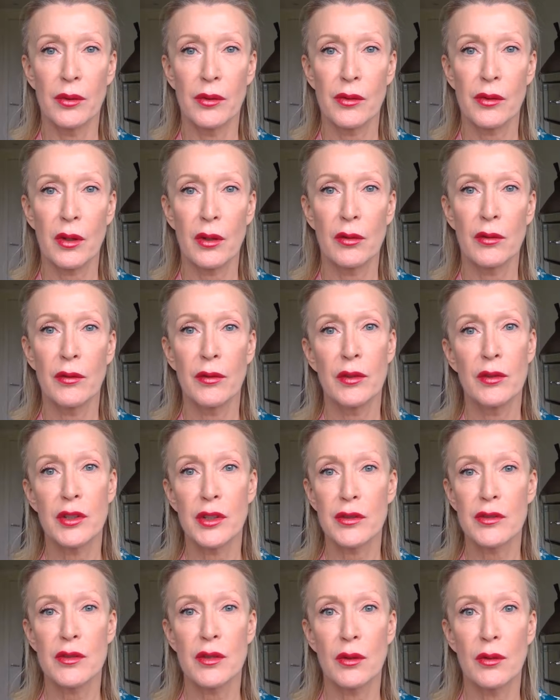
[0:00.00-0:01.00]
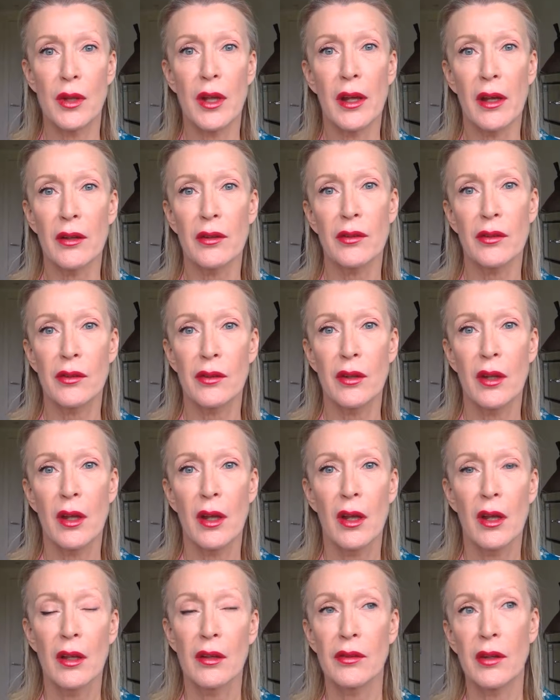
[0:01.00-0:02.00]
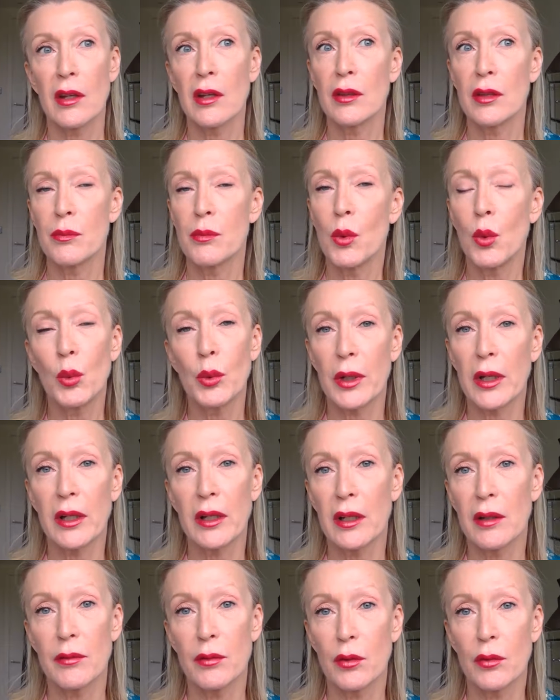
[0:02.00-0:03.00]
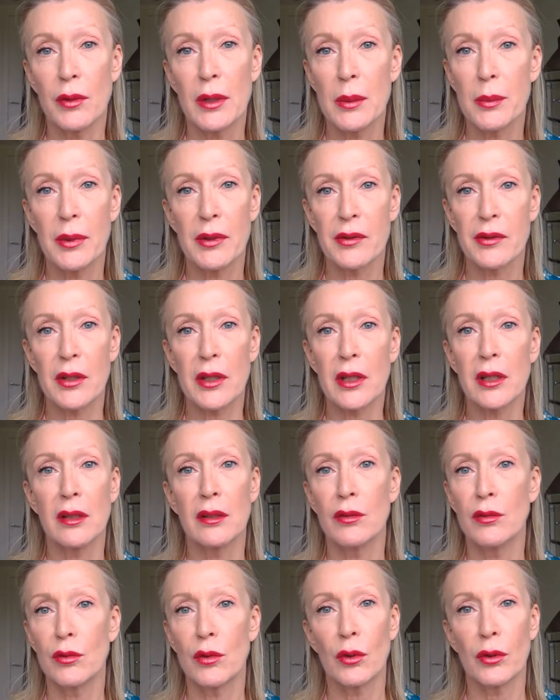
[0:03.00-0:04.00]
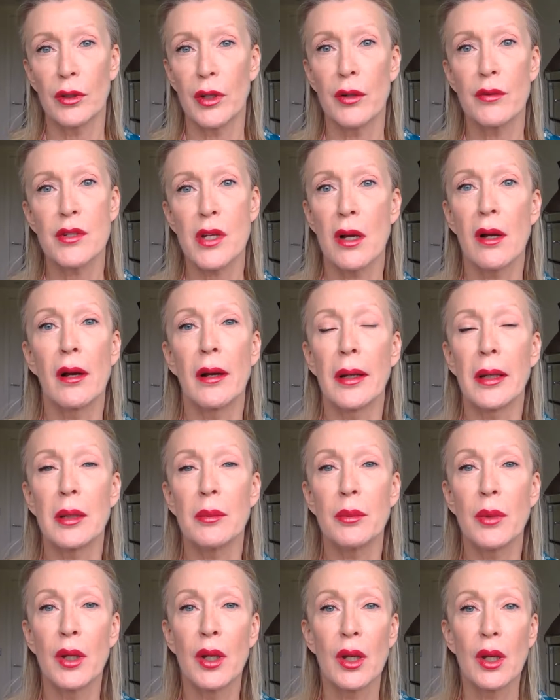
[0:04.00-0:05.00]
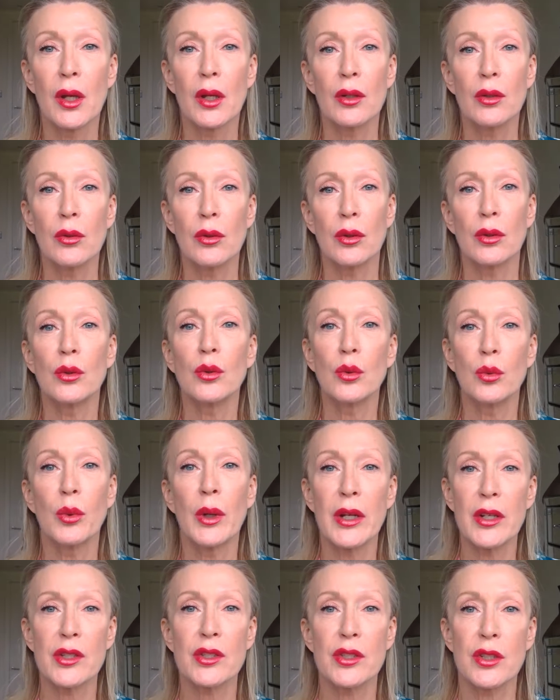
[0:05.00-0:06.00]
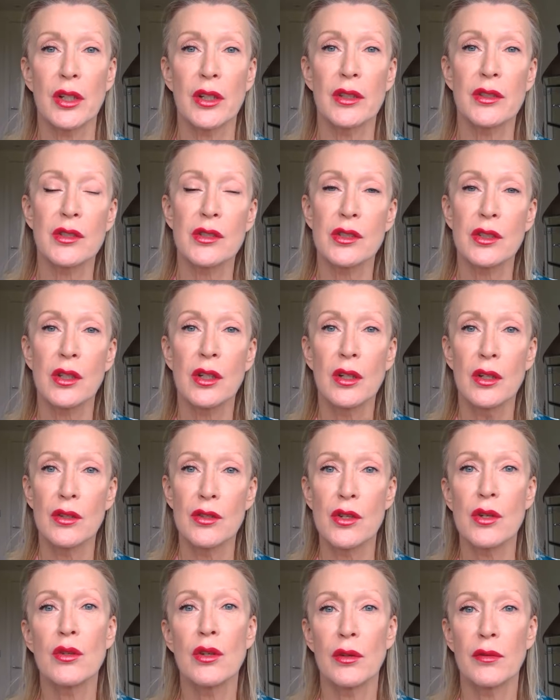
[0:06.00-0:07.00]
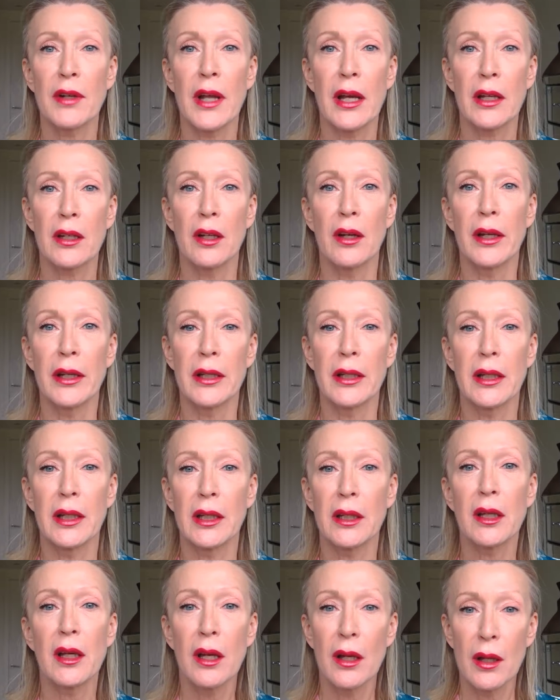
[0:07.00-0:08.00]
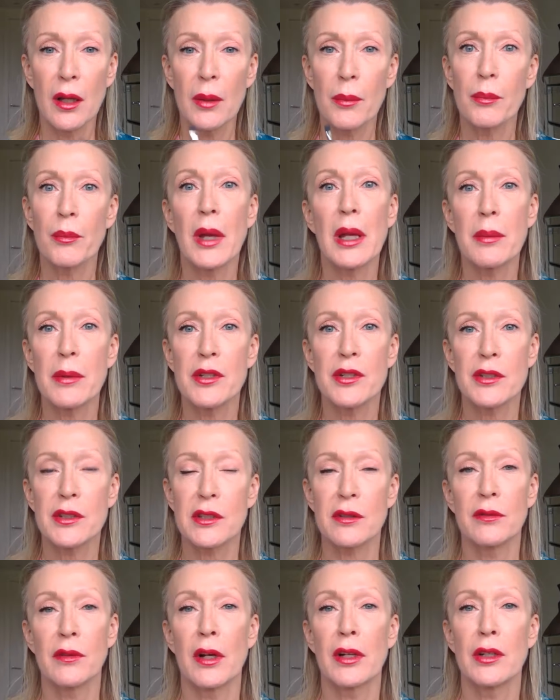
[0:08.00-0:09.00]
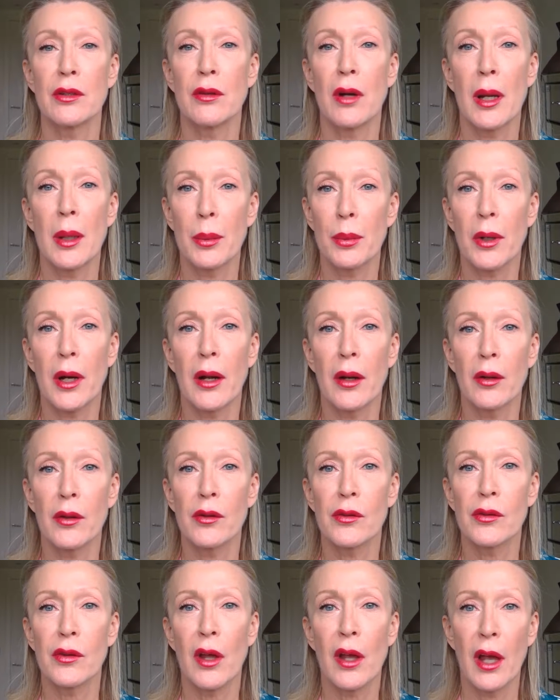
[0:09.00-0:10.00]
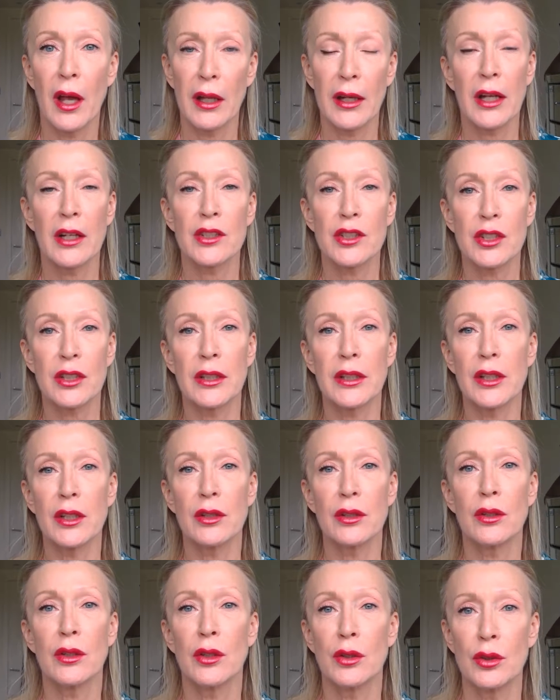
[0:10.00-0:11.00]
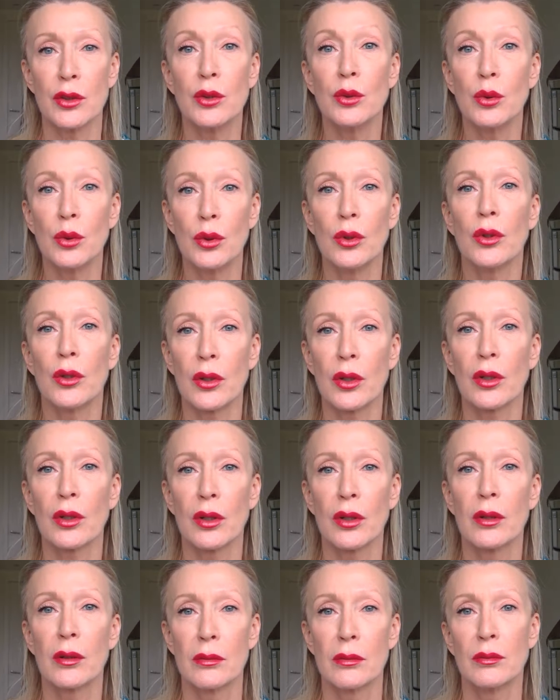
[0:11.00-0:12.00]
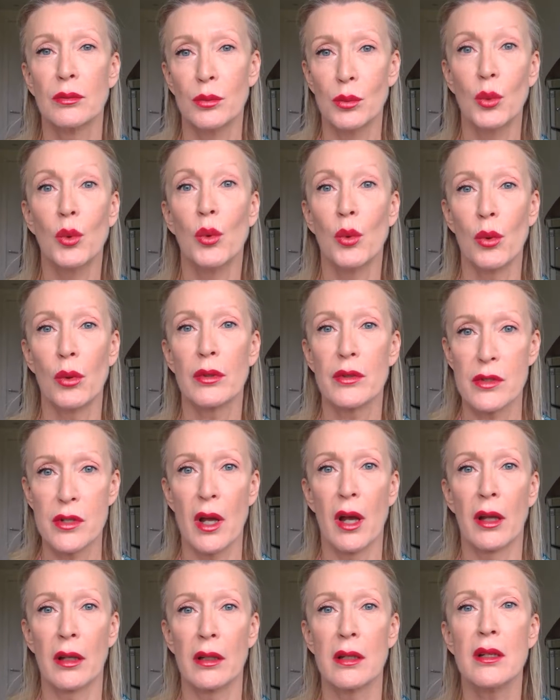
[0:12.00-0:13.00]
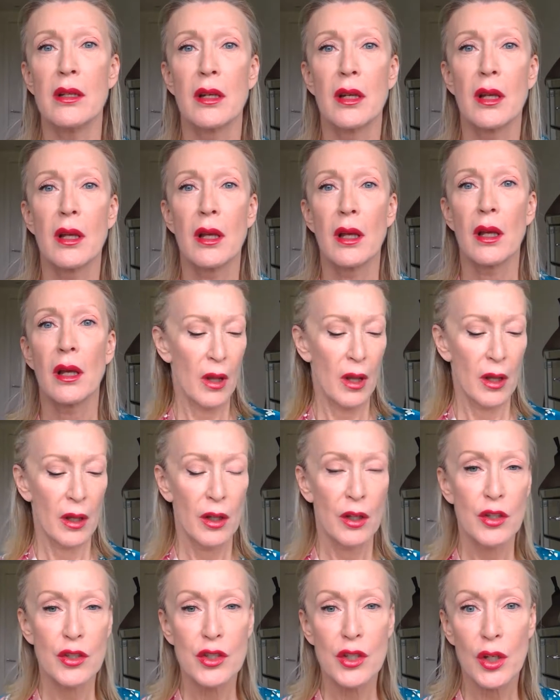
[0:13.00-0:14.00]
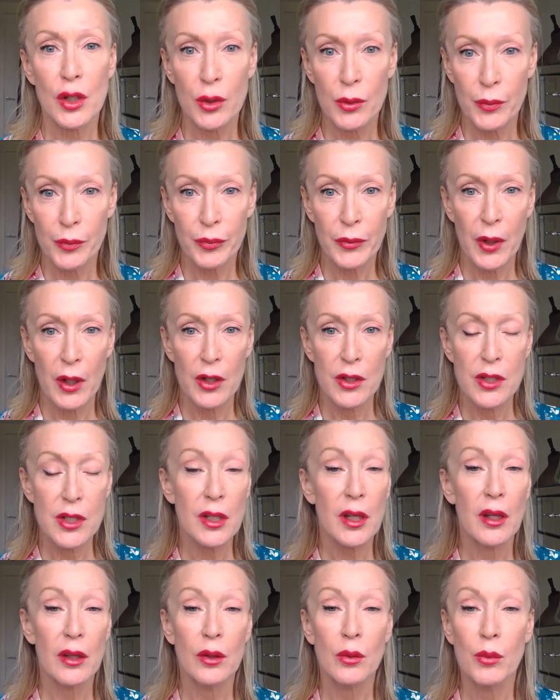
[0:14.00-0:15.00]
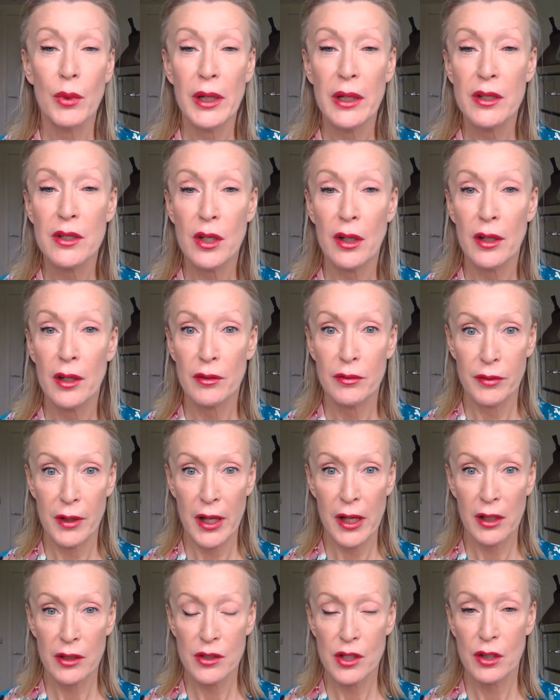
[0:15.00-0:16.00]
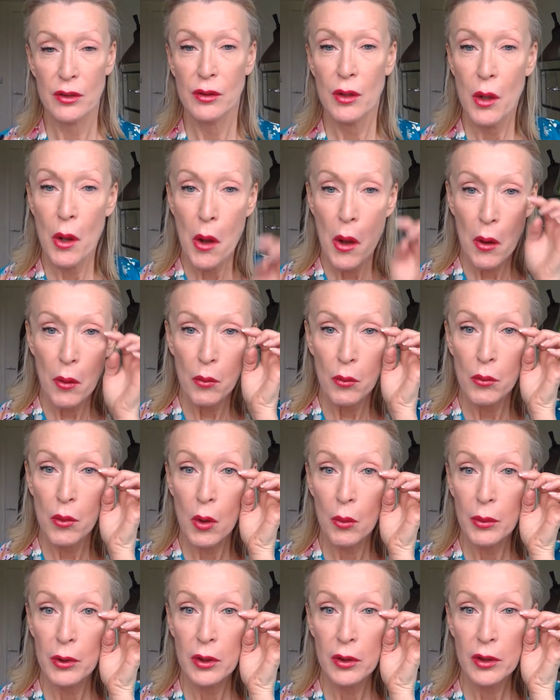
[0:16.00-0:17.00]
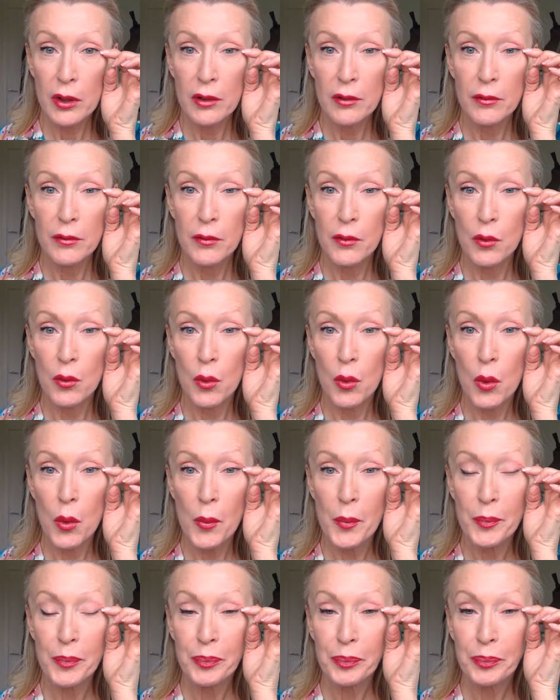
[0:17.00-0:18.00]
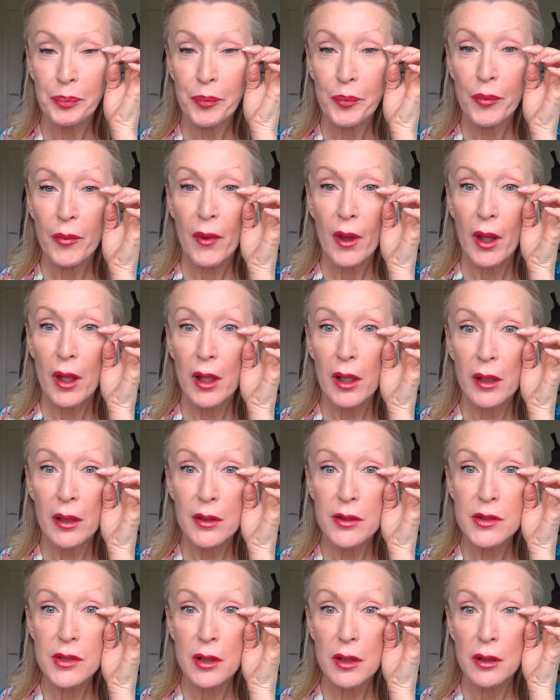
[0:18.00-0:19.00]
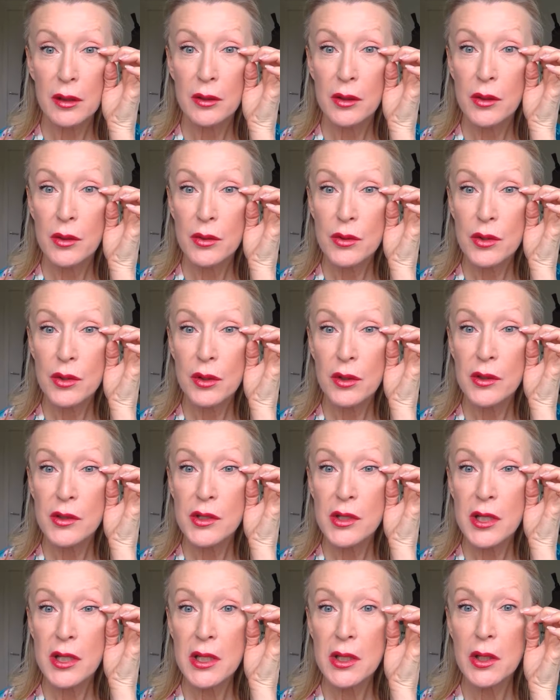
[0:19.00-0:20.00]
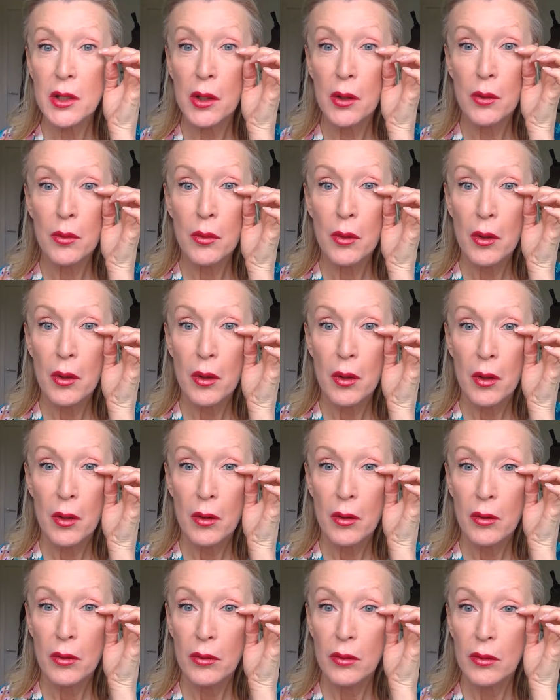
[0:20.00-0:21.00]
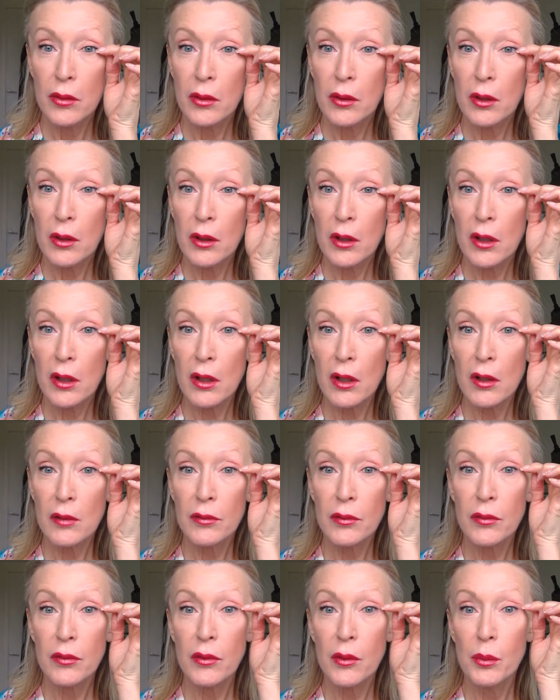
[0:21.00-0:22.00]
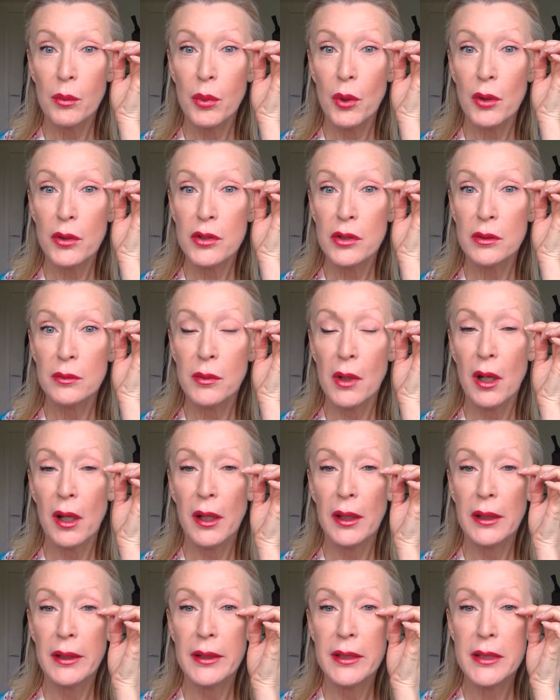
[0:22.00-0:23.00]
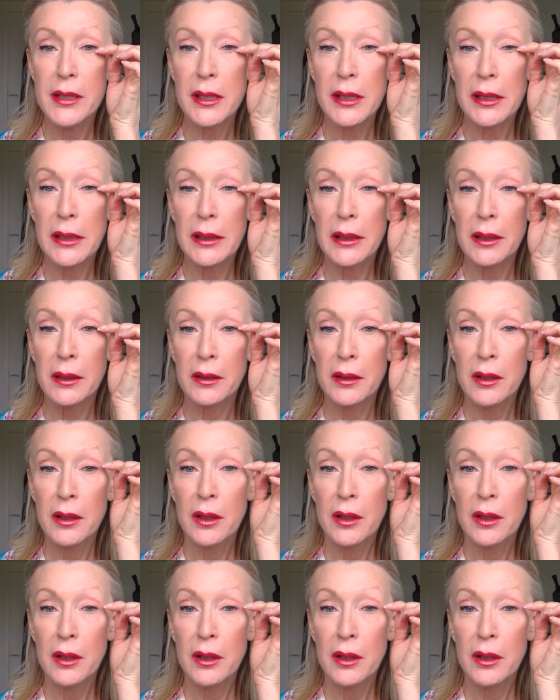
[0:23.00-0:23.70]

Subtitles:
So if you just do this, say in the morning, if you're really busy, you've got no time, you can always just do your flat lining, maybe just define your eyebrows, and actually you'll look more done. So to get the winged eye effect, what we're looking for is to continue the curve of the bottom eyelid here.